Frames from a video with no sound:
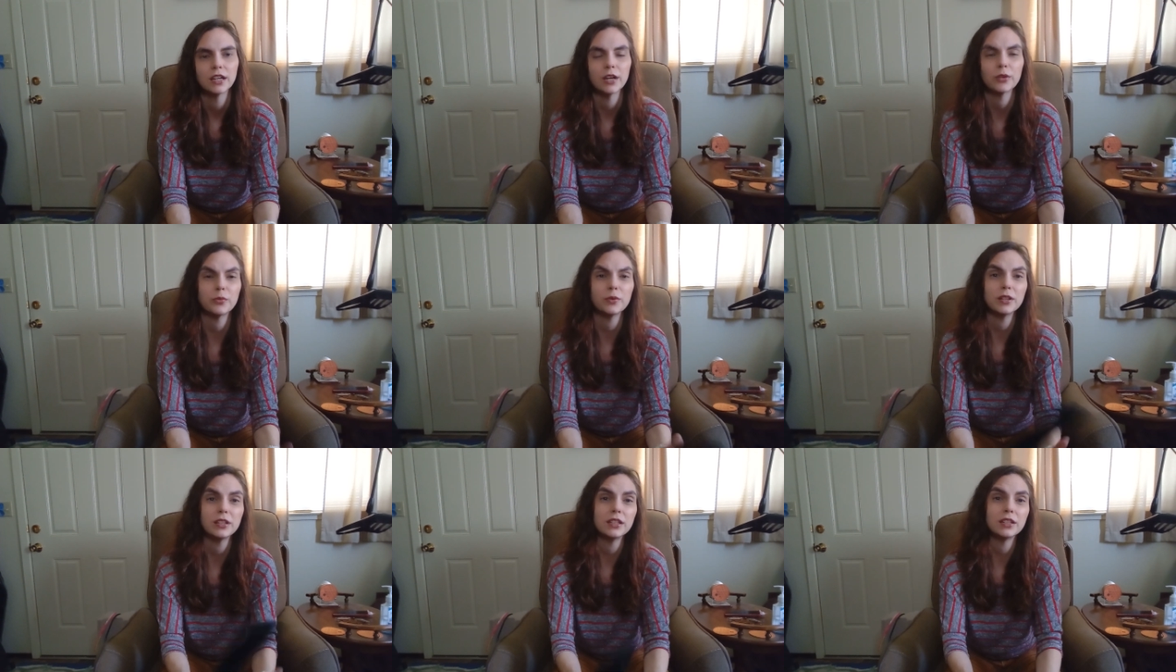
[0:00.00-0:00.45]

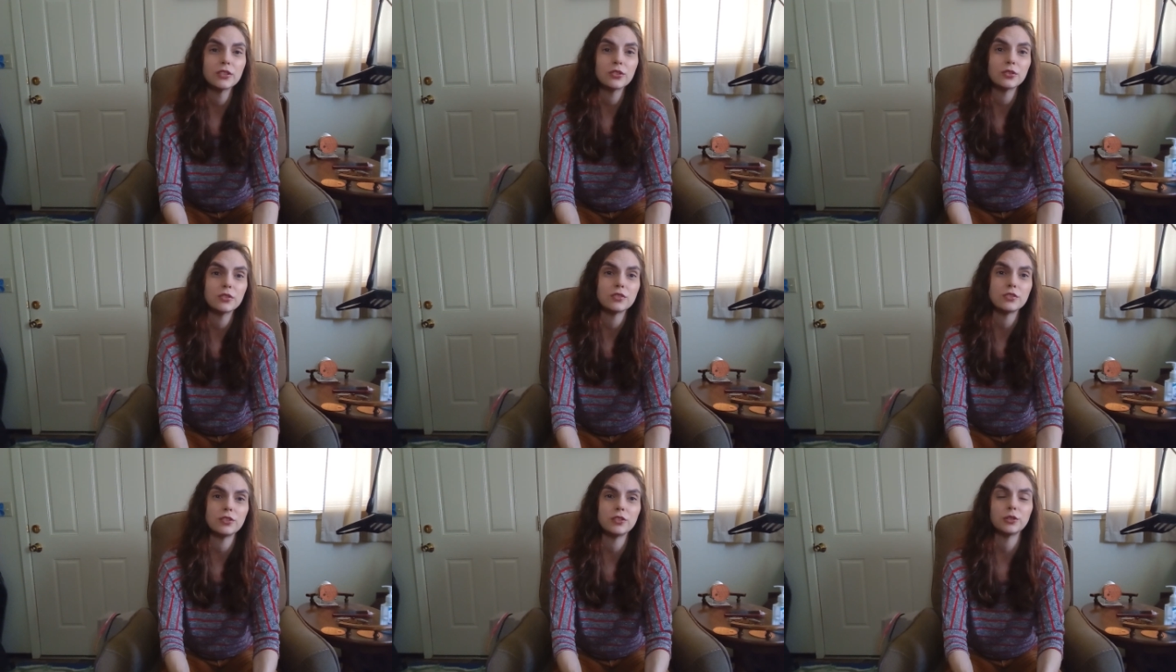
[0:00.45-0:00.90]
I really
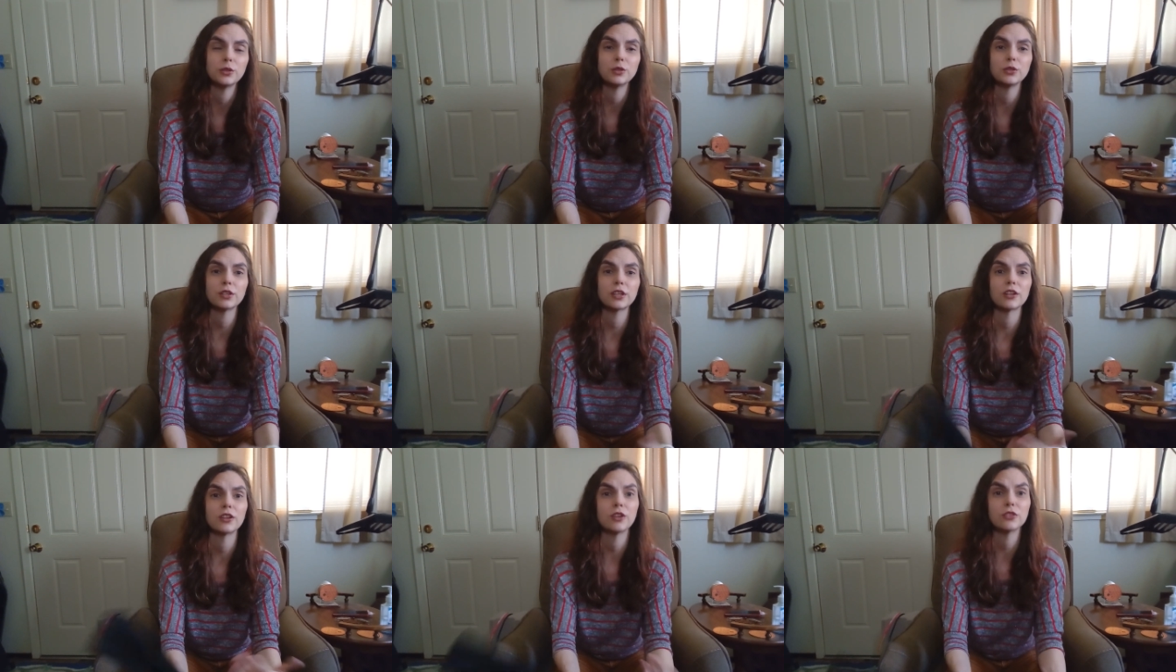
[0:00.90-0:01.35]
encourage you to
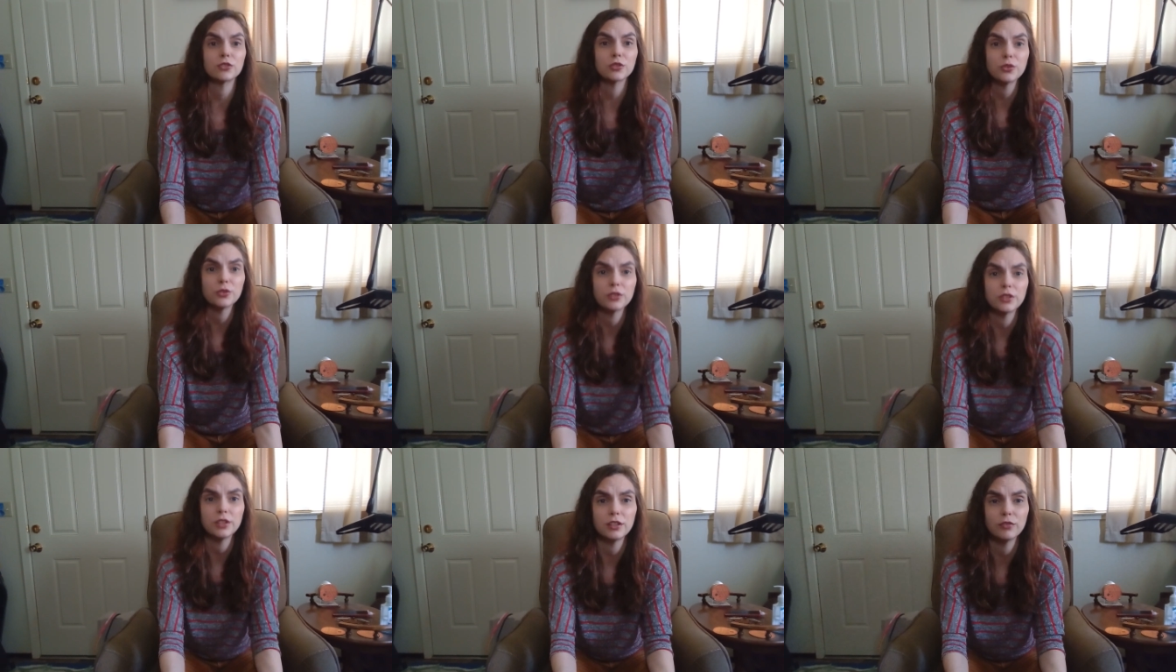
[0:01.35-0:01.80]
look at
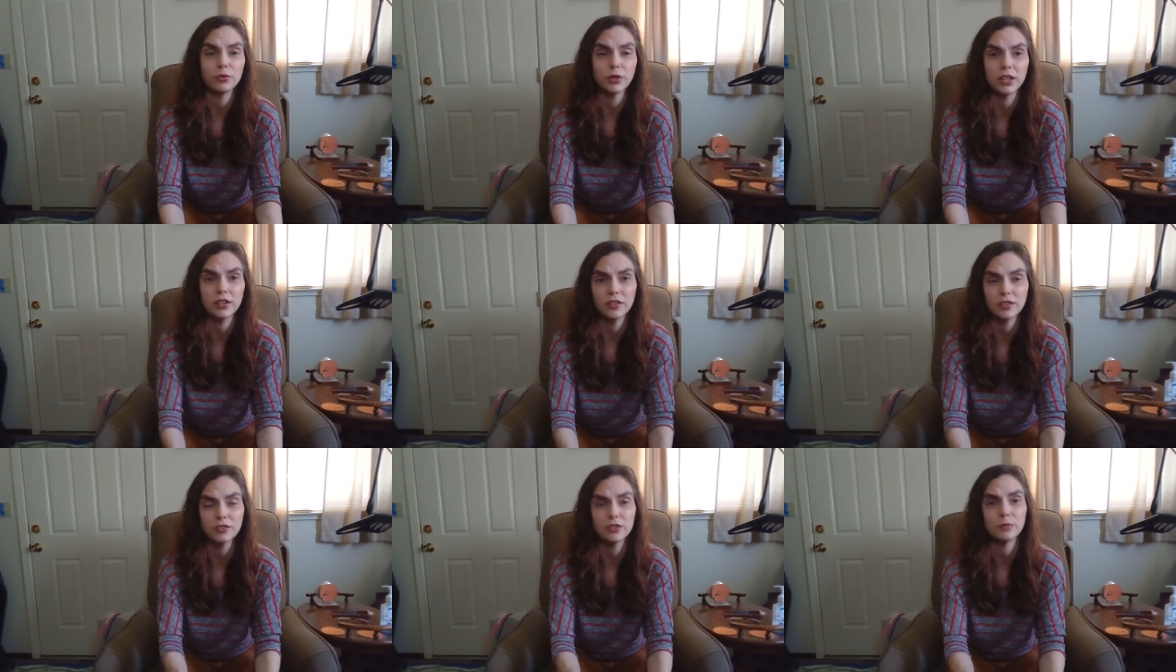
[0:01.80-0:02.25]
alternative
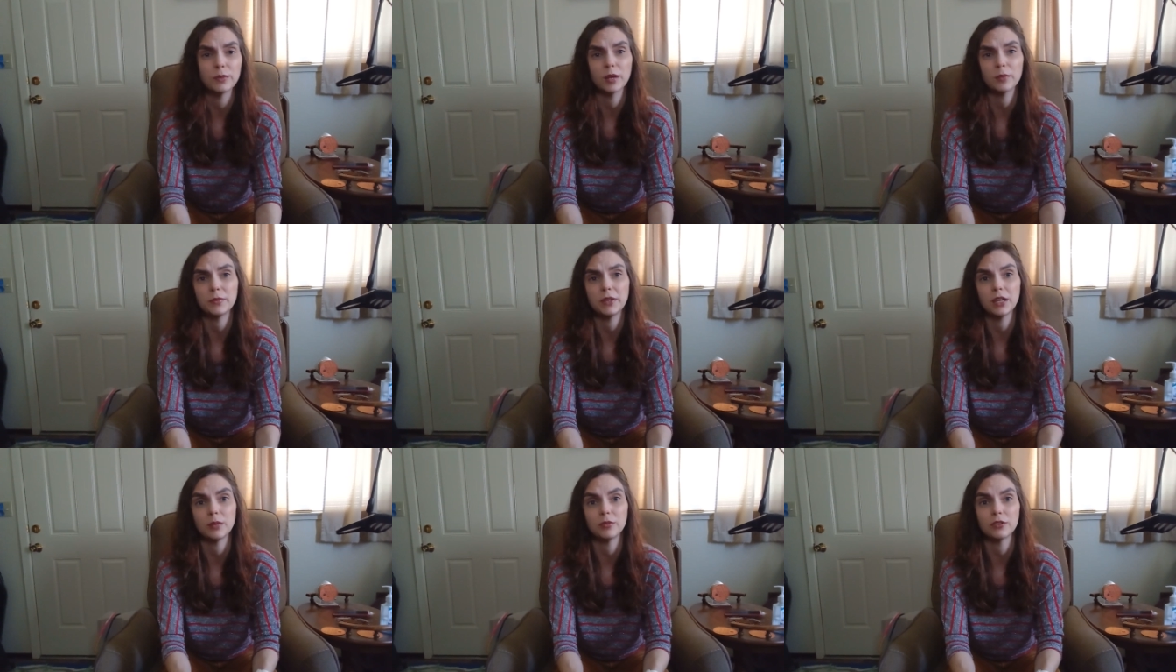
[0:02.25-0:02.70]
ways that you
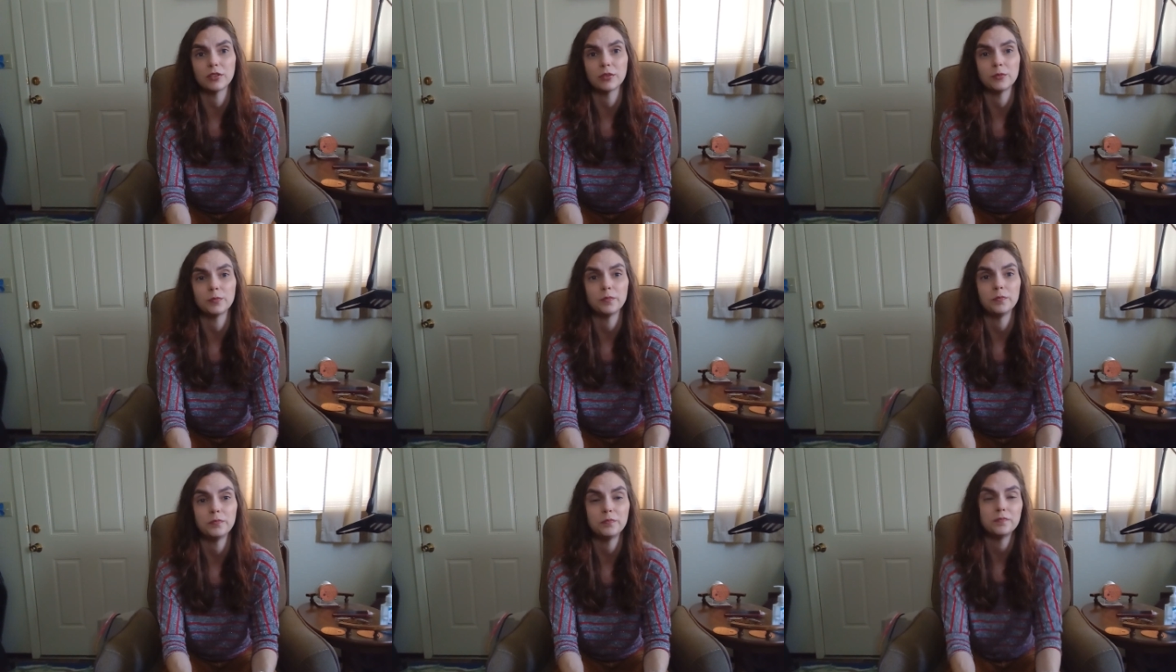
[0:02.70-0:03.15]
might be able to